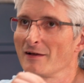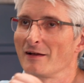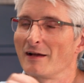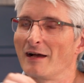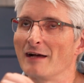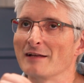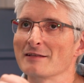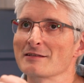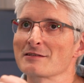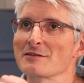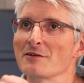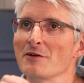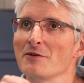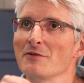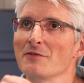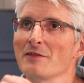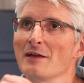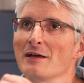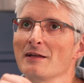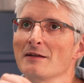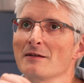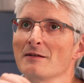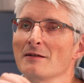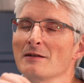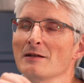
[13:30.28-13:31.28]
And so
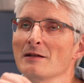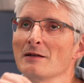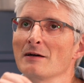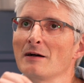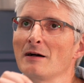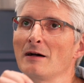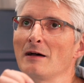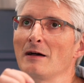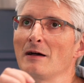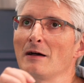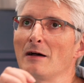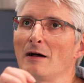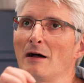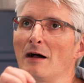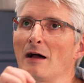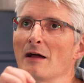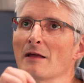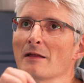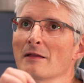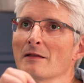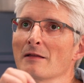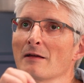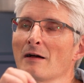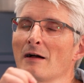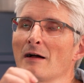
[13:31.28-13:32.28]
then
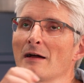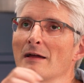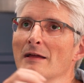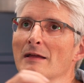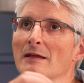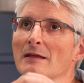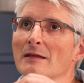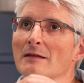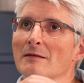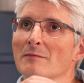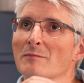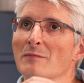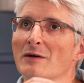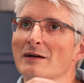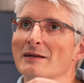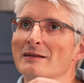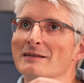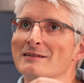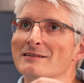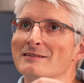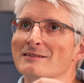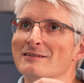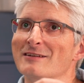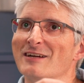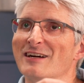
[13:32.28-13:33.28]

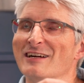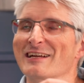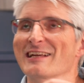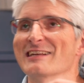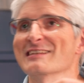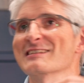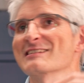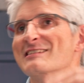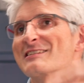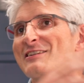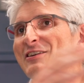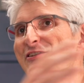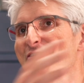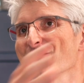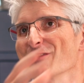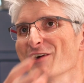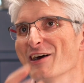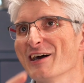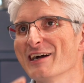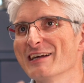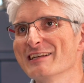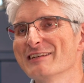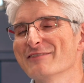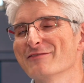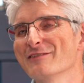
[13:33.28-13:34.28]
my guess
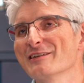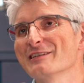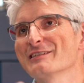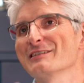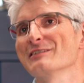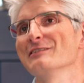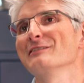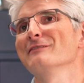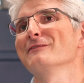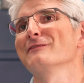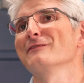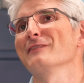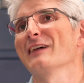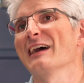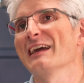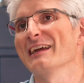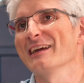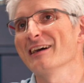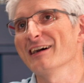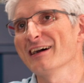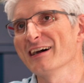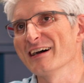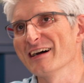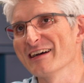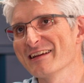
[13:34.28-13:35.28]
starry-eyed vision of
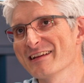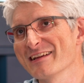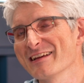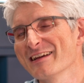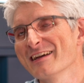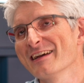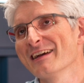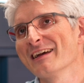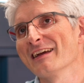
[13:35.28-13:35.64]
AI